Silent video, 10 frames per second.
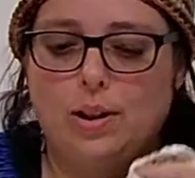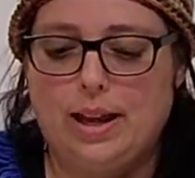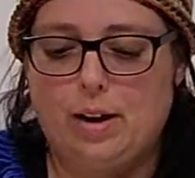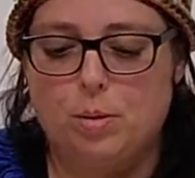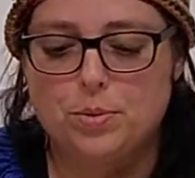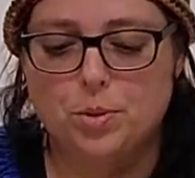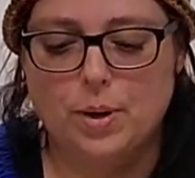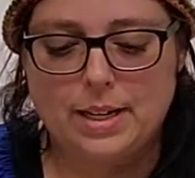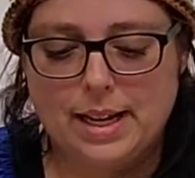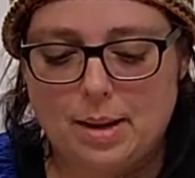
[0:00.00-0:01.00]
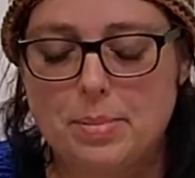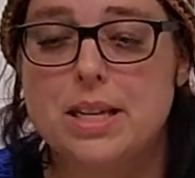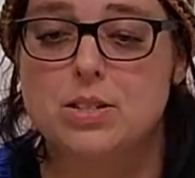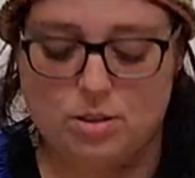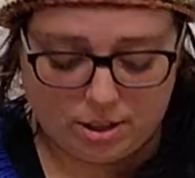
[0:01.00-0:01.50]
I hope to one day be
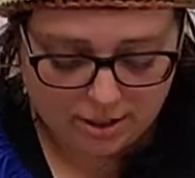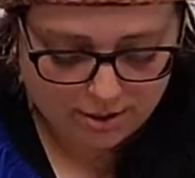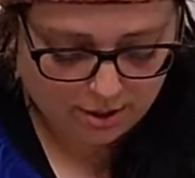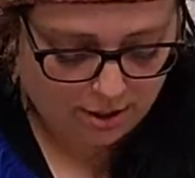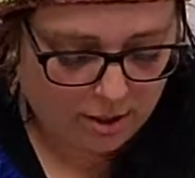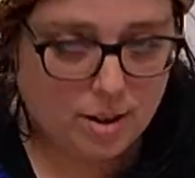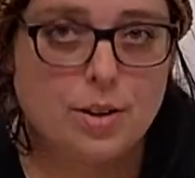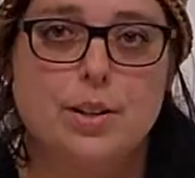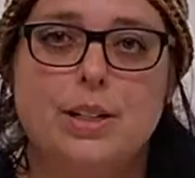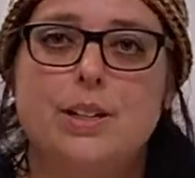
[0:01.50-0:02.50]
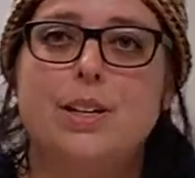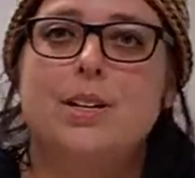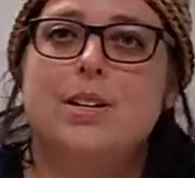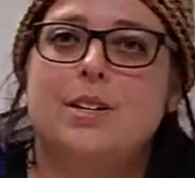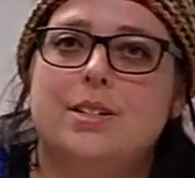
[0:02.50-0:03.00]
as good as her, and
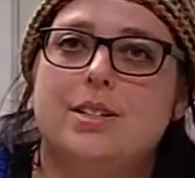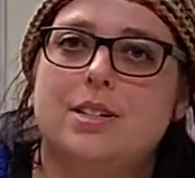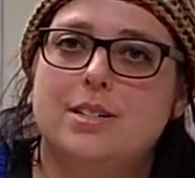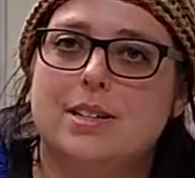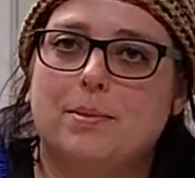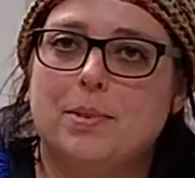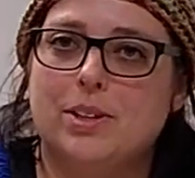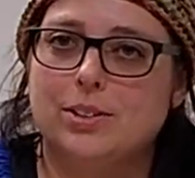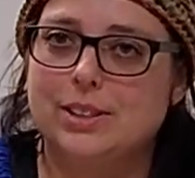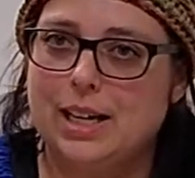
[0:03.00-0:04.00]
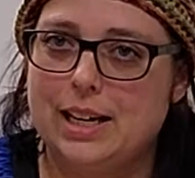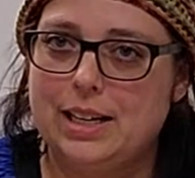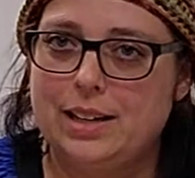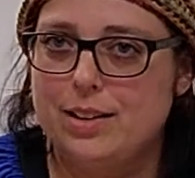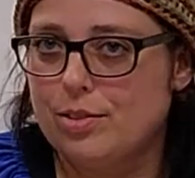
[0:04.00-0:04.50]
she does them little
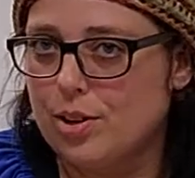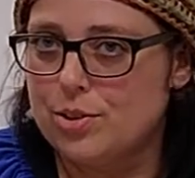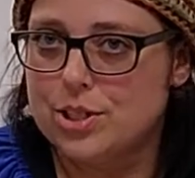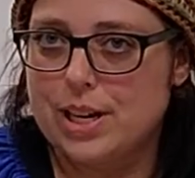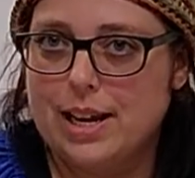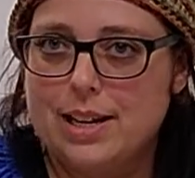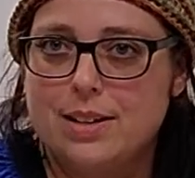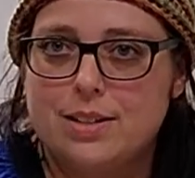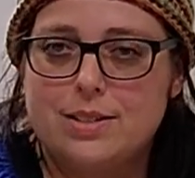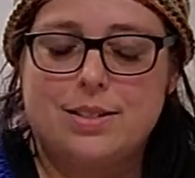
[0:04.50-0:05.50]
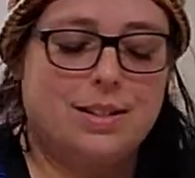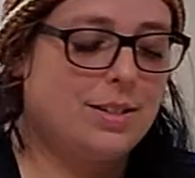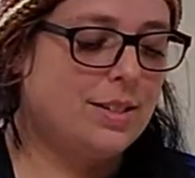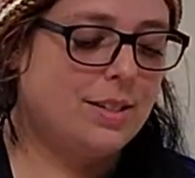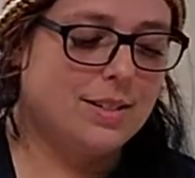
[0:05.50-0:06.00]
tiny crochet
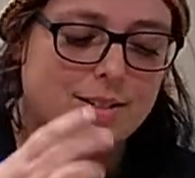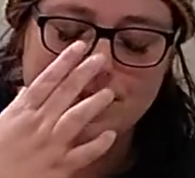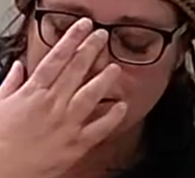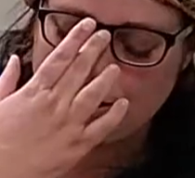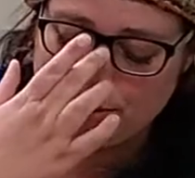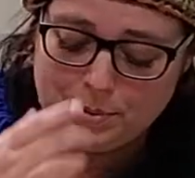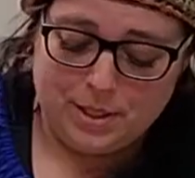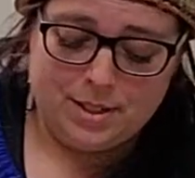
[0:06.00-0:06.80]
stitches, so